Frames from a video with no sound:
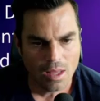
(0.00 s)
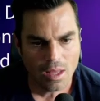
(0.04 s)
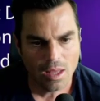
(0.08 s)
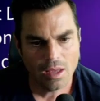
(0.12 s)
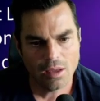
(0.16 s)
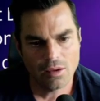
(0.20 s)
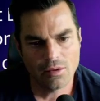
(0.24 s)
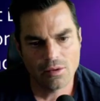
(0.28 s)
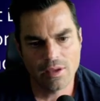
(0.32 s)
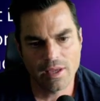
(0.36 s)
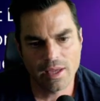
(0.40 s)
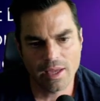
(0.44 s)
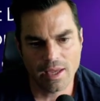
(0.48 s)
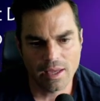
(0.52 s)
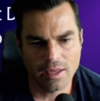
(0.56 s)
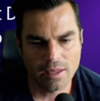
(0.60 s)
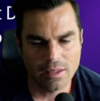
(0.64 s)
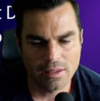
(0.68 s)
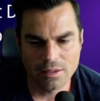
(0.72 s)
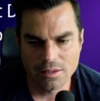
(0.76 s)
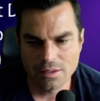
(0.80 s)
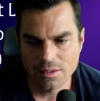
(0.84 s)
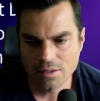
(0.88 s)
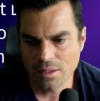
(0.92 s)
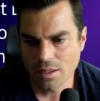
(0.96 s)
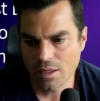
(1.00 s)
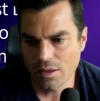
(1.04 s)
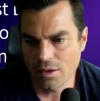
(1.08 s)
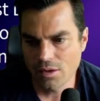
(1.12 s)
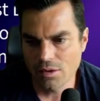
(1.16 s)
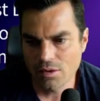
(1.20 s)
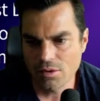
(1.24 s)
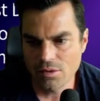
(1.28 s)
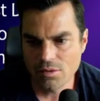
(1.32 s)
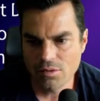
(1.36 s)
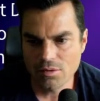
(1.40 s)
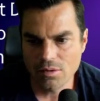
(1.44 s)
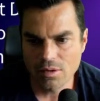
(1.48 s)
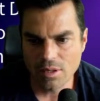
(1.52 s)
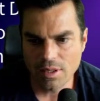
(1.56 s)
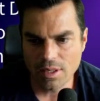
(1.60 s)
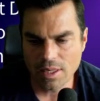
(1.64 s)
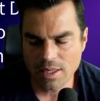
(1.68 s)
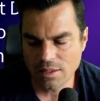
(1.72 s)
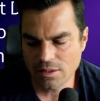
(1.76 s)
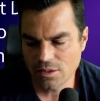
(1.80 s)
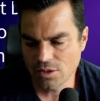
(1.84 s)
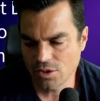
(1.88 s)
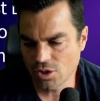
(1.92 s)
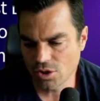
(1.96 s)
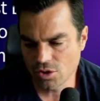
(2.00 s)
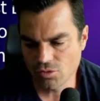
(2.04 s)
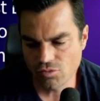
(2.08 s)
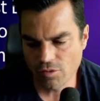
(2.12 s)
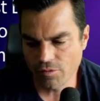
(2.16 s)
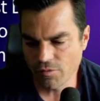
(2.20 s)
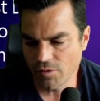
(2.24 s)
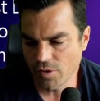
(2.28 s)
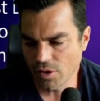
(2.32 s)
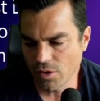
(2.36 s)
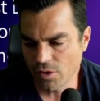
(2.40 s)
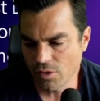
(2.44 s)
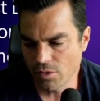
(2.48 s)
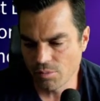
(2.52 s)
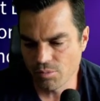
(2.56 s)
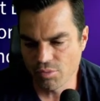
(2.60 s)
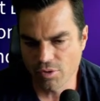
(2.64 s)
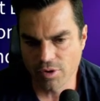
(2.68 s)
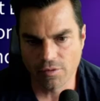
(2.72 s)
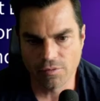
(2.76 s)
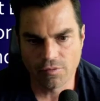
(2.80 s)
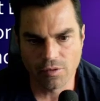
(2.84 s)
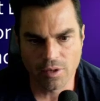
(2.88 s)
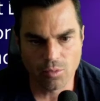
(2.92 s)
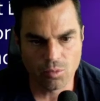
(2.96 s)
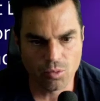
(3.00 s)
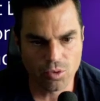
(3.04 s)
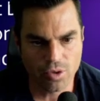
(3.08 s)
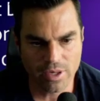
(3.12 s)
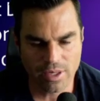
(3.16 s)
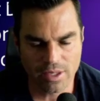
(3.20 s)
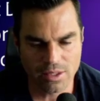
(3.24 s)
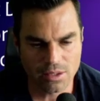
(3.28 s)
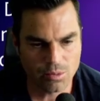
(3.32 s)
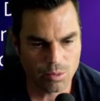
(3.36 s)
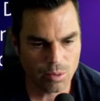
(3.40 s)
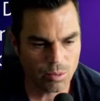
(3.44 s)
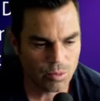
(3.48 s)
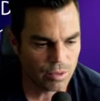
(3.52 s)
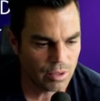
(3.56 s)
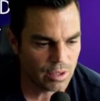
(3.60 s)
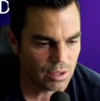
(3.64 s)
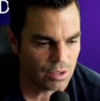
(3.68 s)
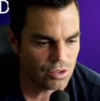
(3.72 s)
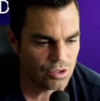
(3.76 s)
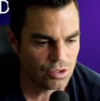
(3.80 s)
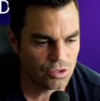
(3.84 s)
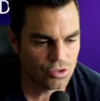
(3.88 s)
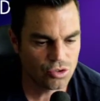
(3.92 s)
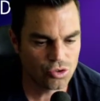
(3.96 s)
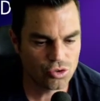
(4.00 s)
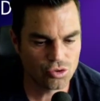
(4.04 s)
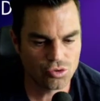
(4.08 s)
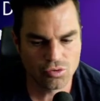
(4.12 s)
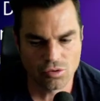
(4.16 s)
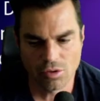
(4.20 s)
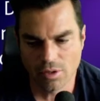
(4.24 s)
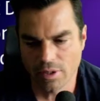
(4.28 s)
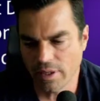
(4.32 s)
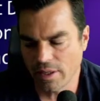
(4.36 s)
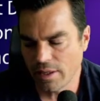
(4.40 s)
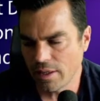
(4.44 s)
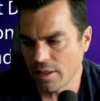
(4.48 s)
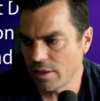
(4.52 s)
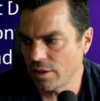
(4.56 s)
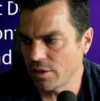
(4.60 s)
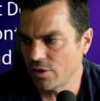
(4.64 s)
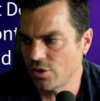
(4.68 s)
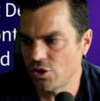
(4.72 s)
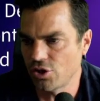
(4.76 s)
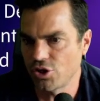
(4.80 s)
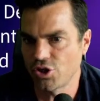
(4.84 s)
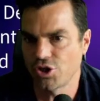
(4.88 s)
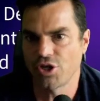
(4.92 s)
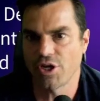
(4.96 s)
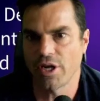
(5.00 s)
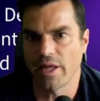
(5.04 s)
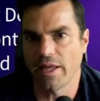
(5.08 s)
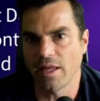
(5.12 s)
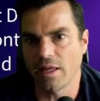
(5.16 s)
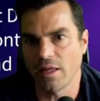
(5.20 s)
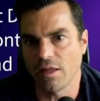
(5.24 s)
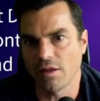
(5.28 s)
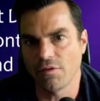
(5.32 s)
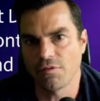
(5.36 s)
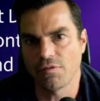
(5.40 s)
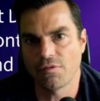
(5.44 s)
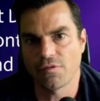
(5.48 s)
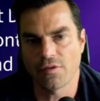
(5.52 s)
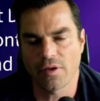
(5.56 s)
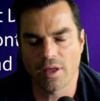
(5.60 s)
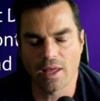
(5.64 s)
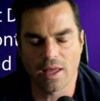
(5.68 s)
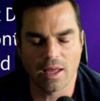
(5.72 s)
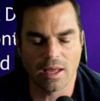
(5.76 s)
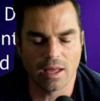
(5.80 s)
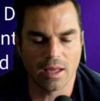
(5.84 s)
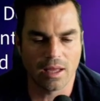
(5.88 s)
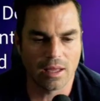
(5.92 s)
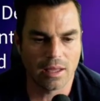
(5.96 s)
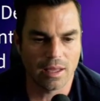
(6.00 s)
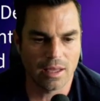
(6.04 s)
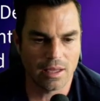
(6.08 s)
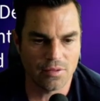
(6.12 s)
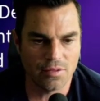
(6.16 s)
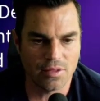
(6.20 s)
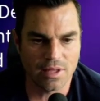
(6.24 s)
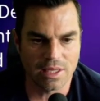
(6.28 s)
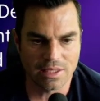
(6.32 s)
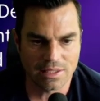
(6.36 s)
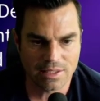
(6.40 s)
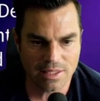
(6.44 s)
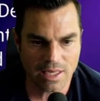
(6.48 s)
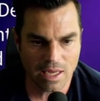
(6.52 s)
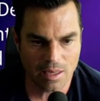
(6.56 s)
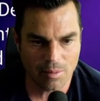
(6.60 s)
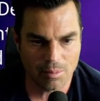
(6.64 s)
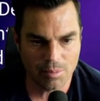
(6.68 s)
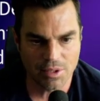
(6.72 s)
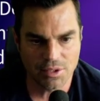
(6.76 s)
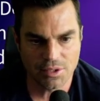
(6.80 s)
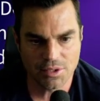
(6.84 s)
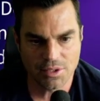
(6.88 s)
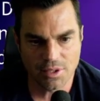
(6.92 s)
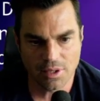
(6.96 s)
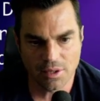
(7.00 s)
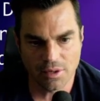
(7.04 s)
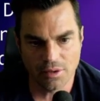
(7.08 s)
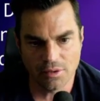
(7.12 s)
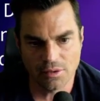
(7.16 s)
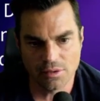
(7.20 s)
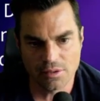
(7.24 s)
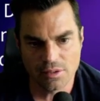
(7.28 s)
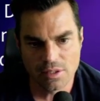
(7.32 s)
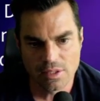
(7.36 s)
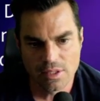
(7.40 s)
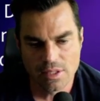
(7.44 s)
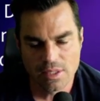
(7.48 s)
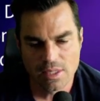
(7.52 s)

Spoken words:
Okay, so let's just review briefly what it is we want to try and achieve in this episode.